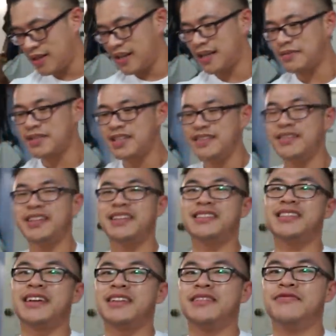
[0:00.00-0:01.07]
Especially when
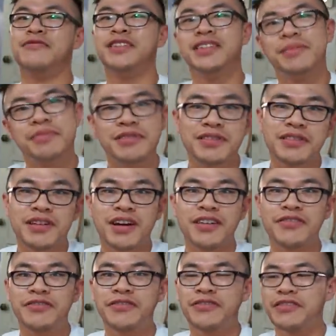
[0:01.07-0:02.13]
it's like 50%
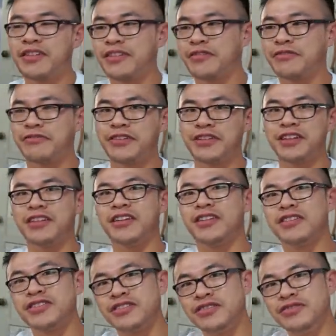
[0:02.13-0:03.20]
off,
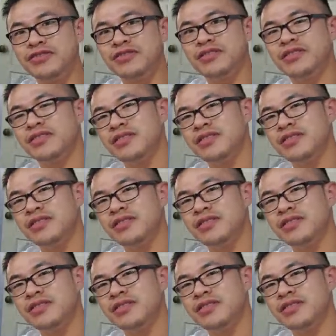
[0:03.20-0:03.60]
$50 shoes.